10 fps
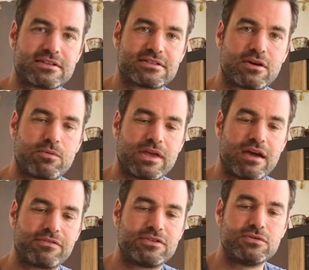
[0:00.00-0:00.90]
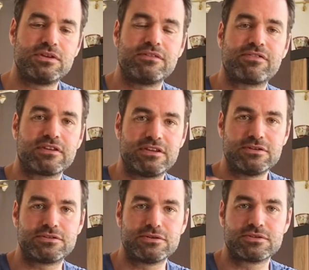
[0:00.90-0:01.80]
So we have two different
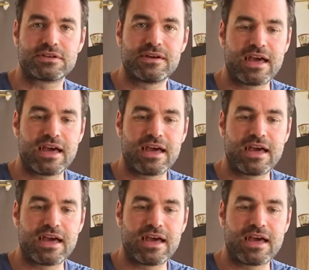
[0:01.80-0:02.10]
kyusus,